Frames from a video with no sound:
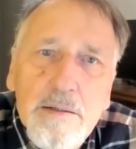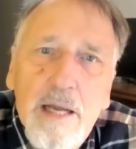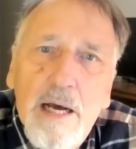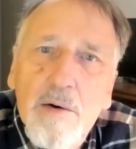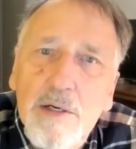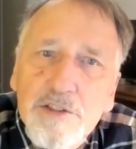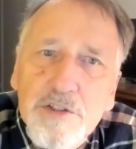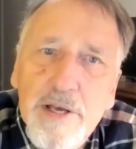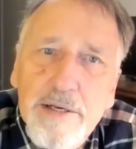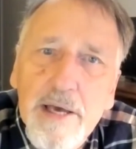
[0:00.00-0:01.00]
Now, I'll
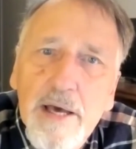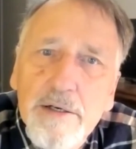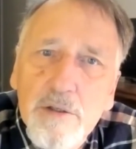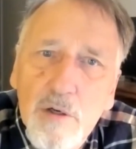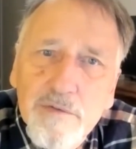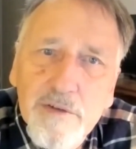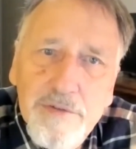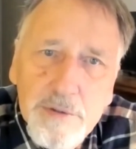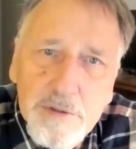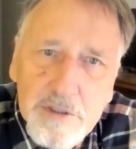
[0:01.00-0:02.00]
say it again, an
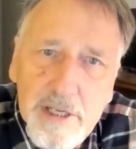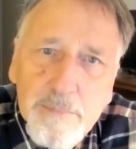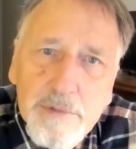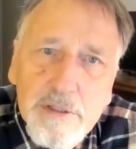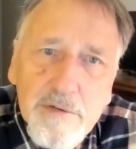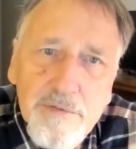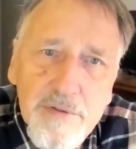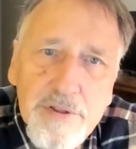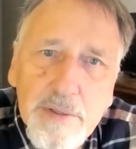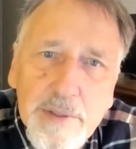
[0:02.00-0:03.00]
overview statement of
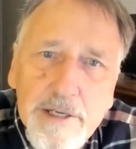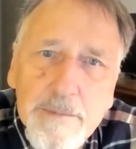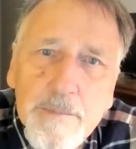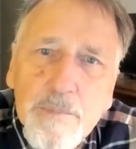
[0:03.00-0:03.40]
the theory.